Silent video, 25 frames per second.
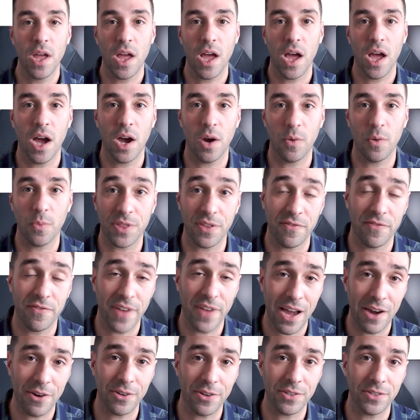uh, with a
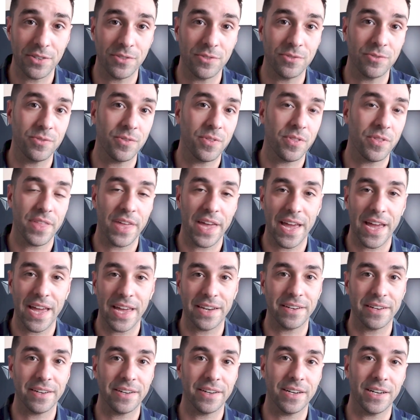value
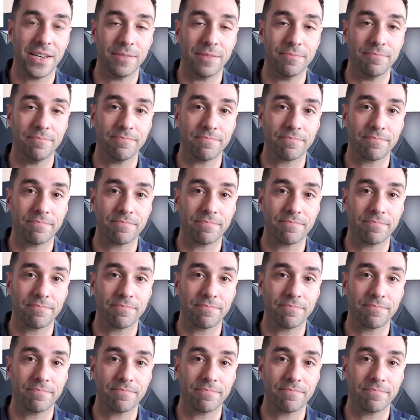that um,